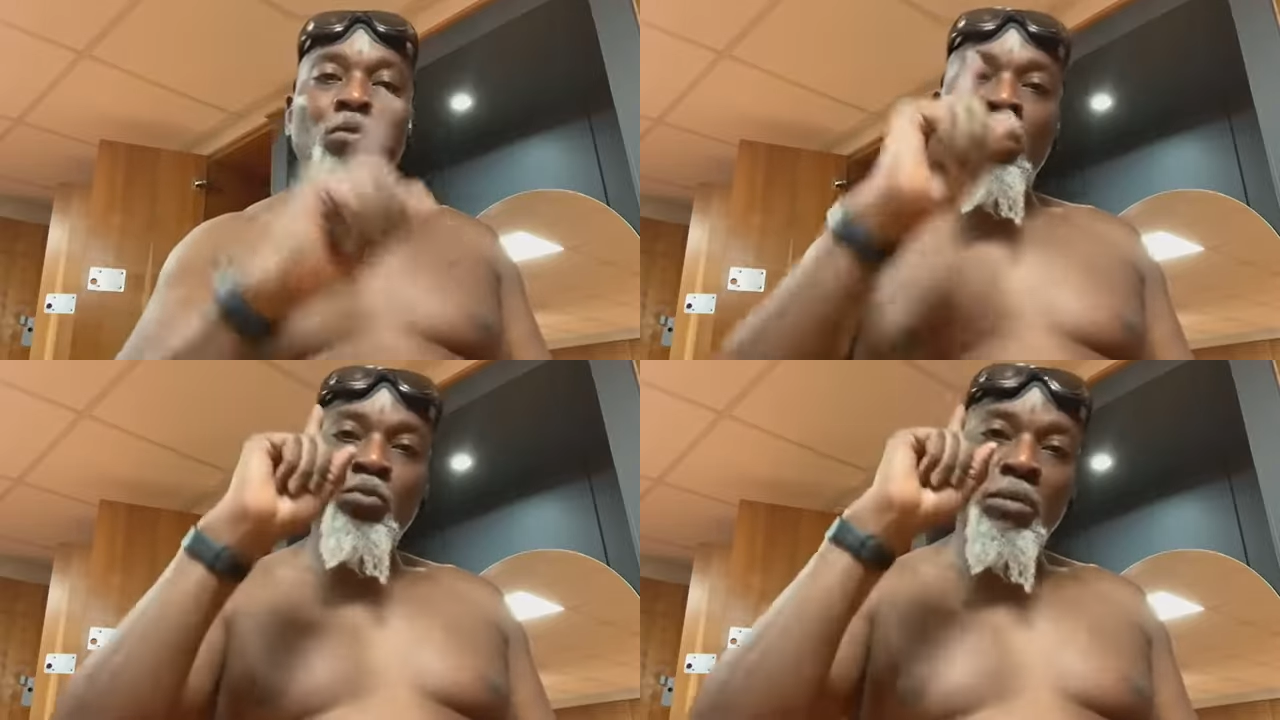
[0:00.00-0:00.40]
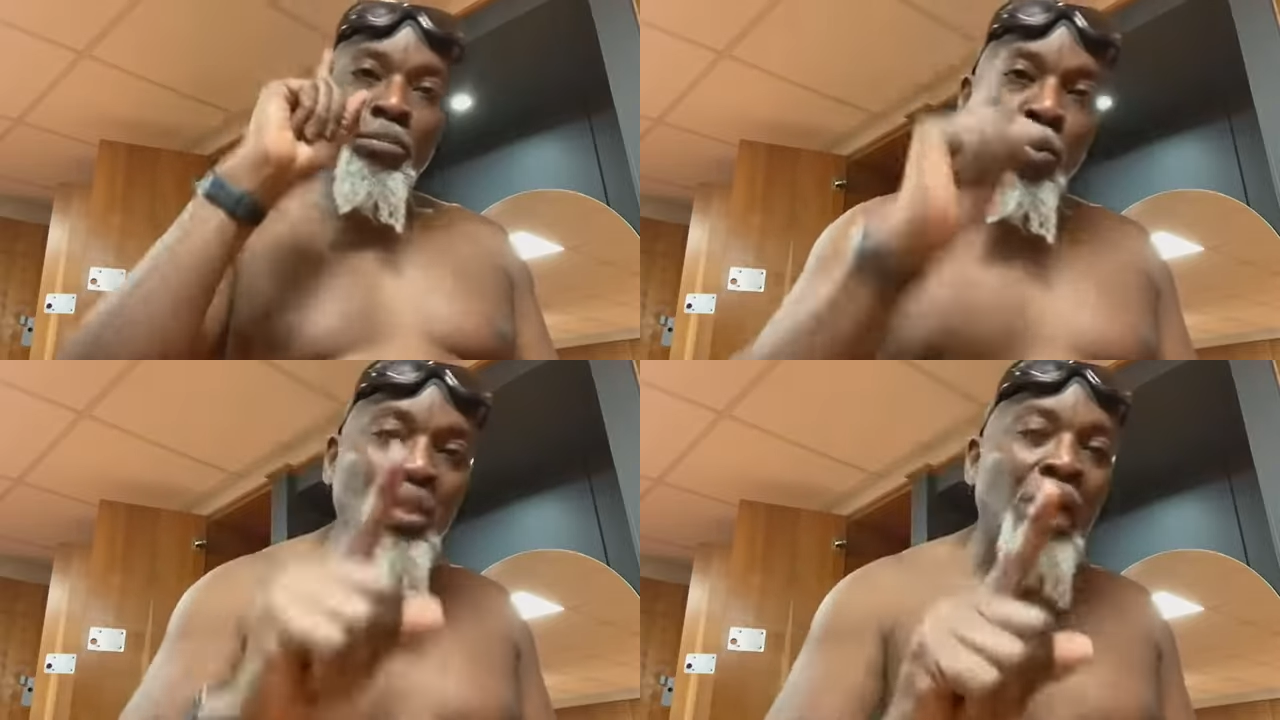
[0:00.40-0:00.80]
Once we
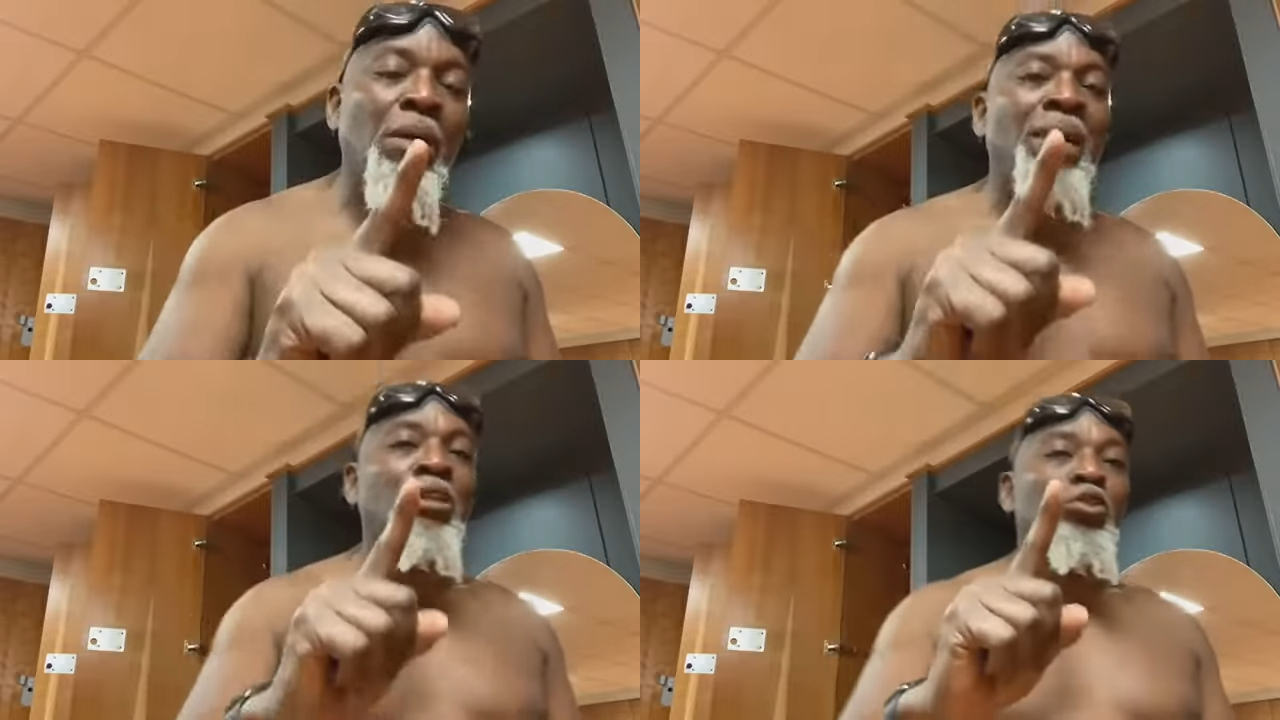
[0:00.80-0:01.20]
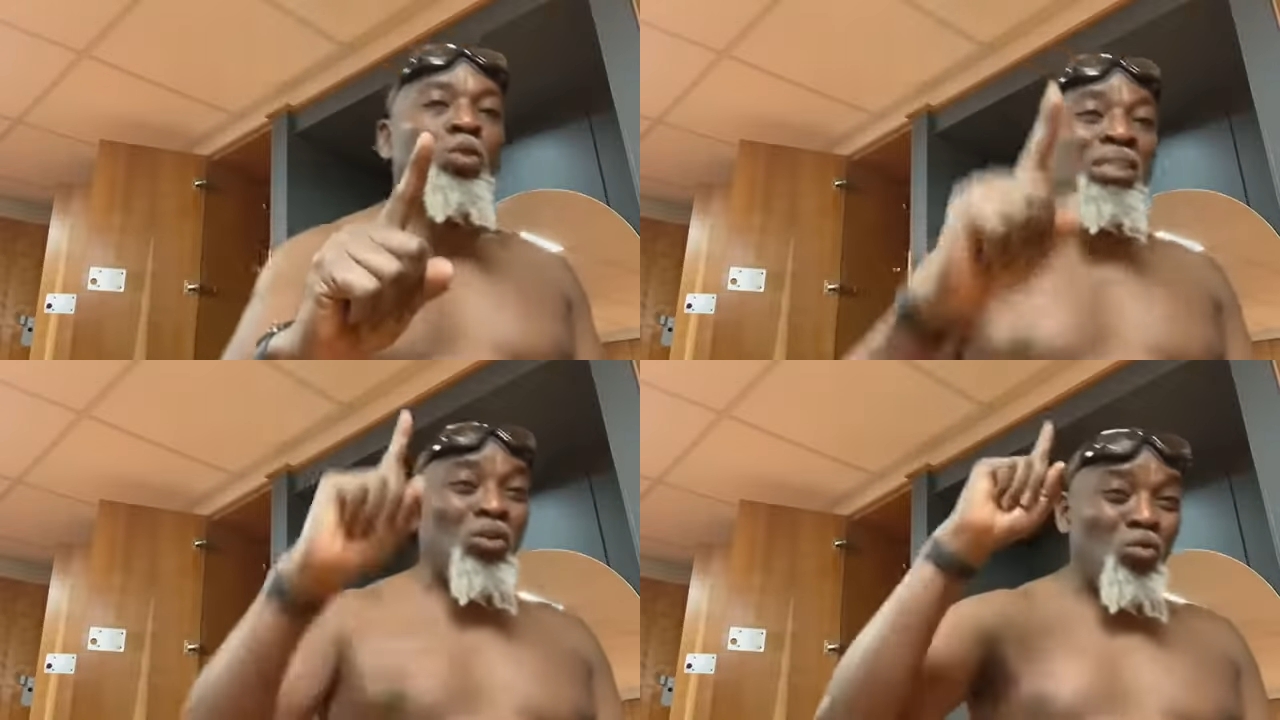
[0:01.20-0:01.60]
put our minds to
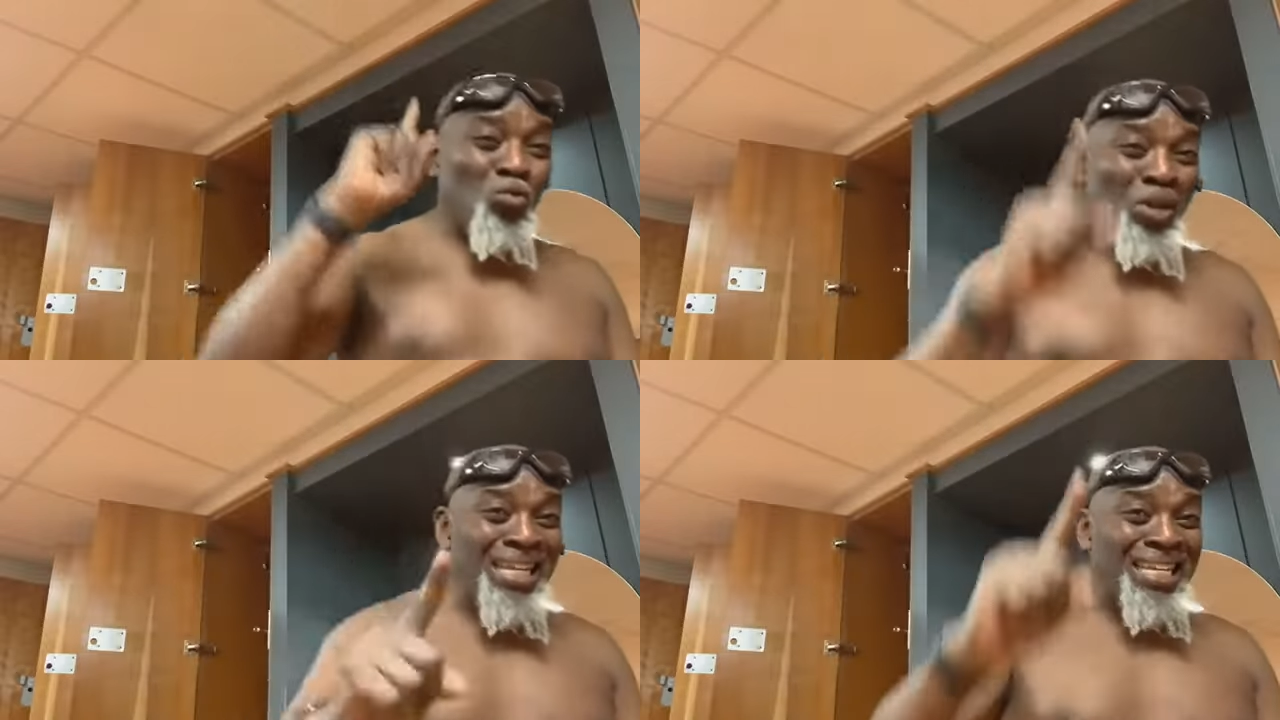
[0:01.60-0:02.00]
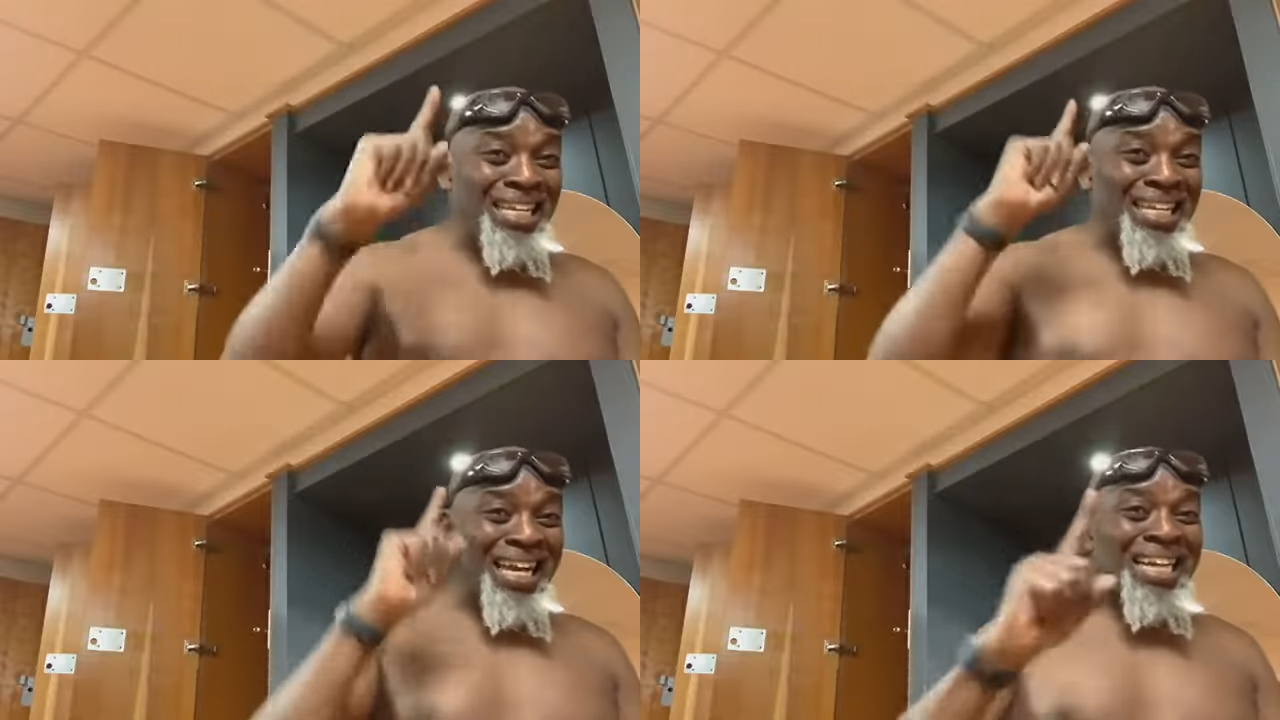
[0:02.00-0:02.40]
it, we
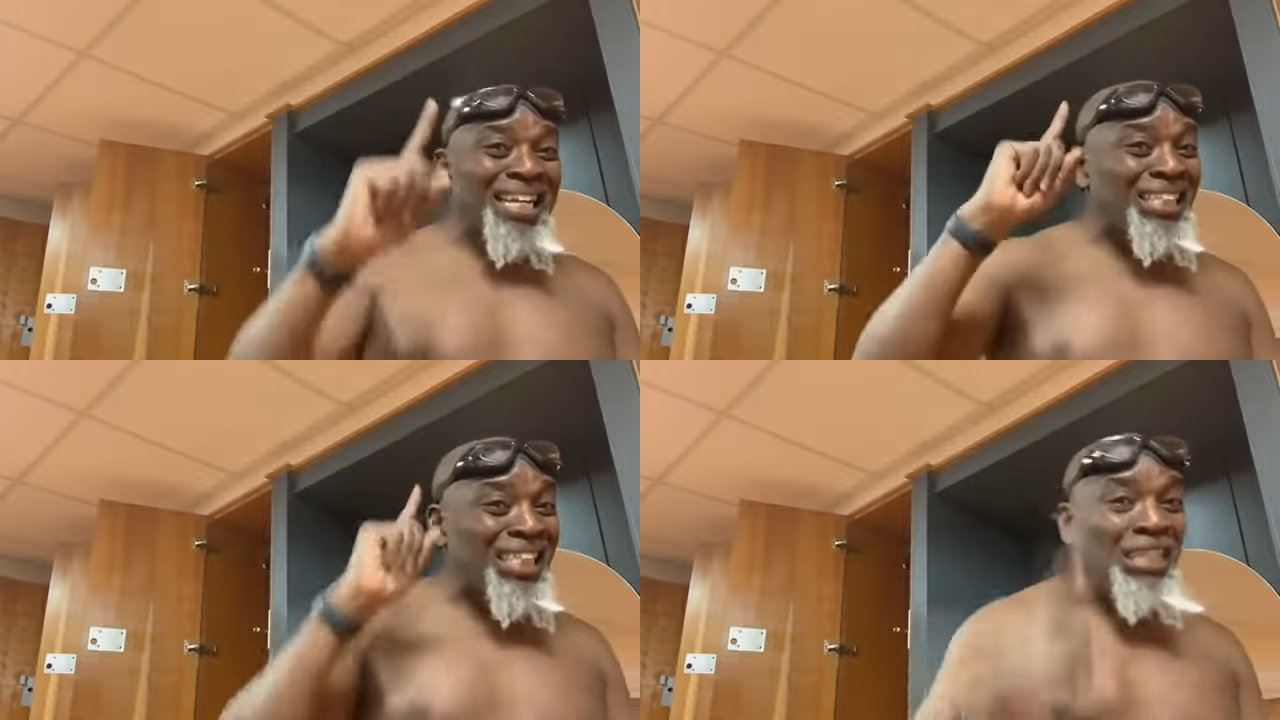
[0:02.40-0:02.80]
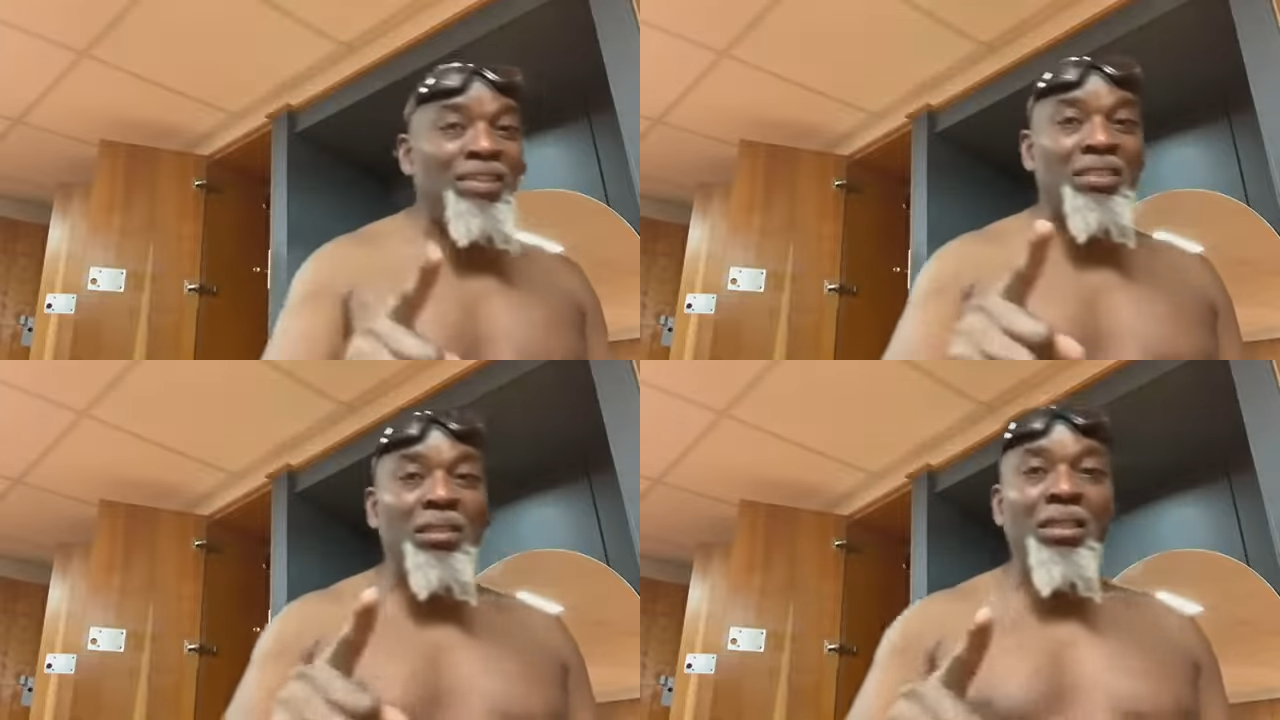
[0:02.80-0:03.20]
can achieve it.